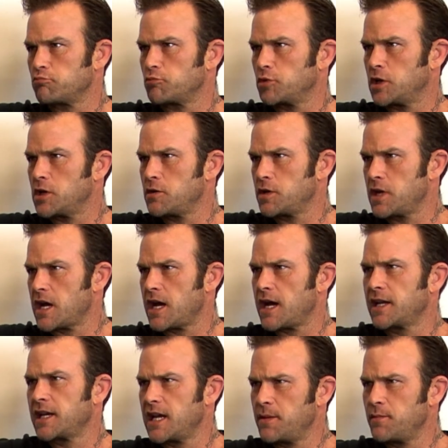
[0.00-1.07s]
You know,
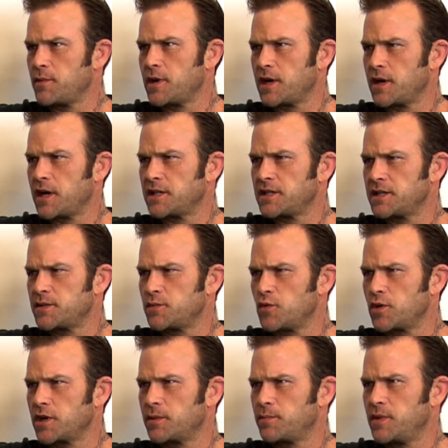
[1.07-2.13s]
I just
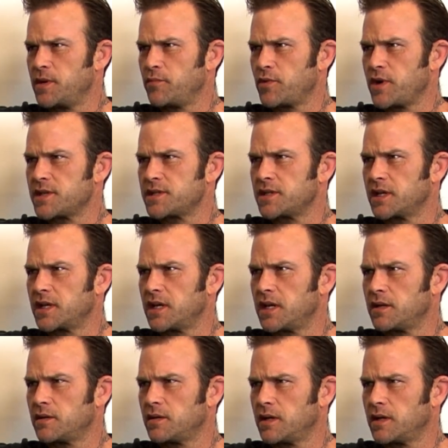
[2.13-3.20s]
wanted to be present again,